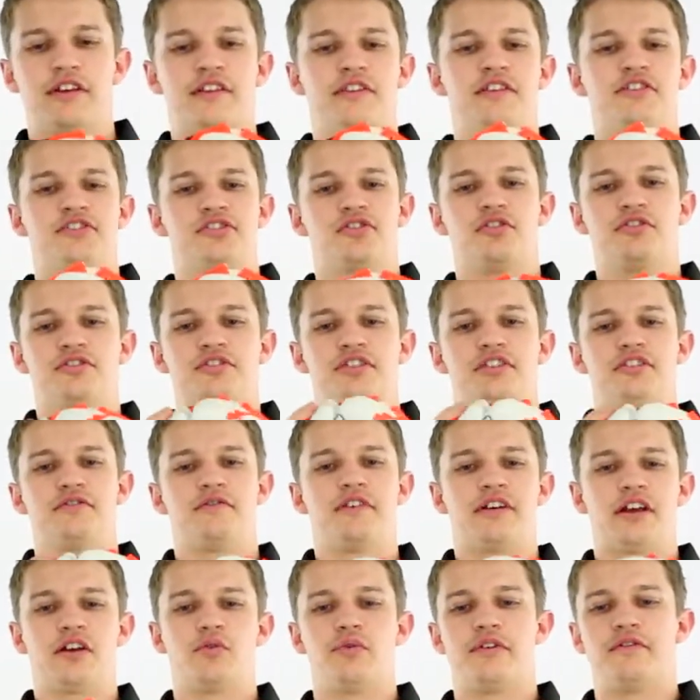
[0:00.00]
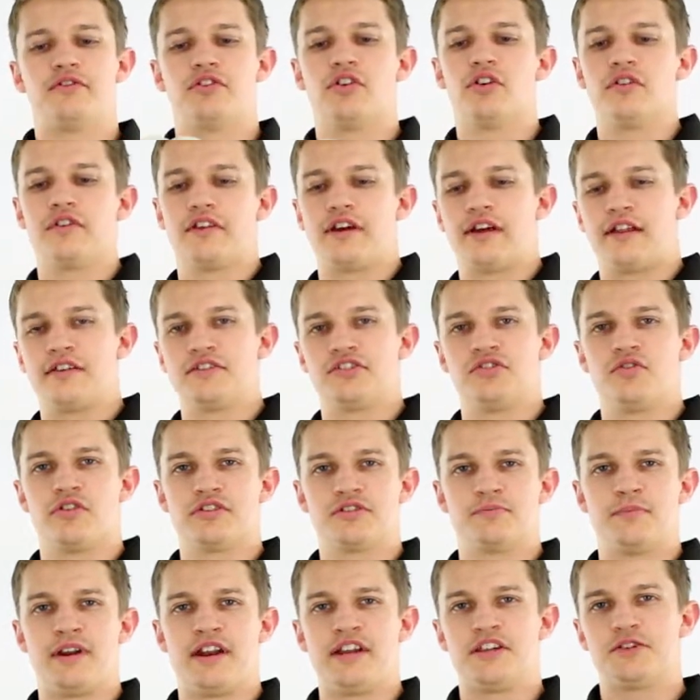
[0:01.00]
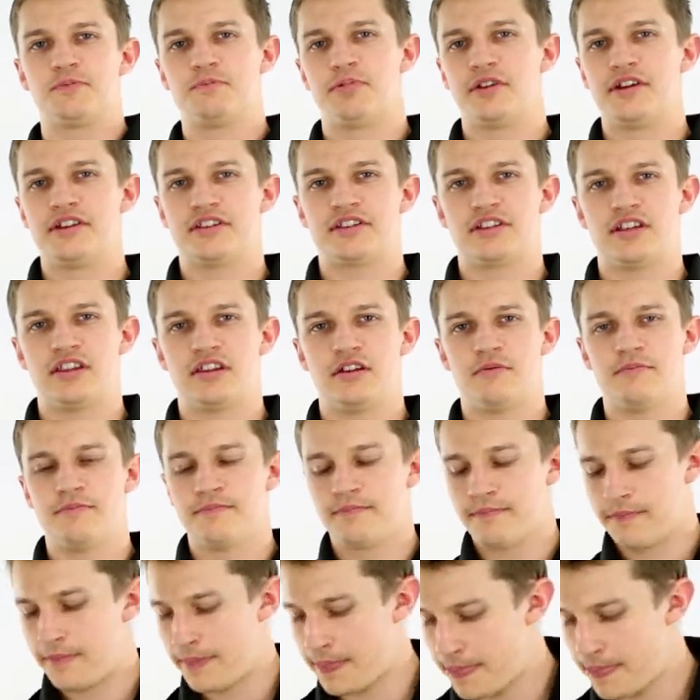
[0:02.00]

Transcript: than the sausage finger we've got there. There's not as many splits in them,